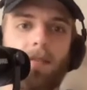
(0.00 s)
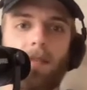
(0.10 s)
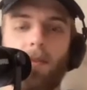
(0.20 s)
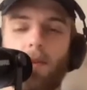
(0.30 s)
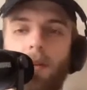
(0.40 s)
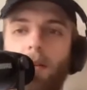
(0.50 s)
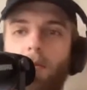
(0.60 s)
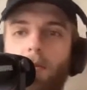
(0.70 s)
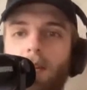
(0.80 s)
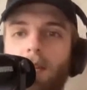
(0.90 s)
Well, I'm
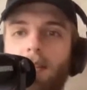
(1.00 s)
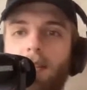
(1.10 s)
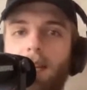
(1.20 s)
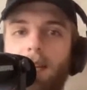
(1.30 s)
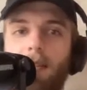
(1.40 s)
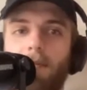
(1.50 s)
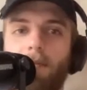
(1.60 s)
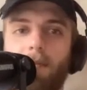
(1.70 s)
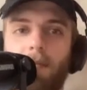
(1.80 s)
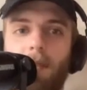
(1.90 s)
excited. we'll see.
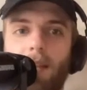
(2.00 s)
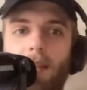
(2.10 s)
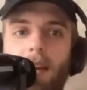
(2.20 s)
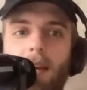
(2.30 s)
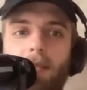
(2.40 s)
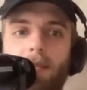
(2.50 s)
Yeah.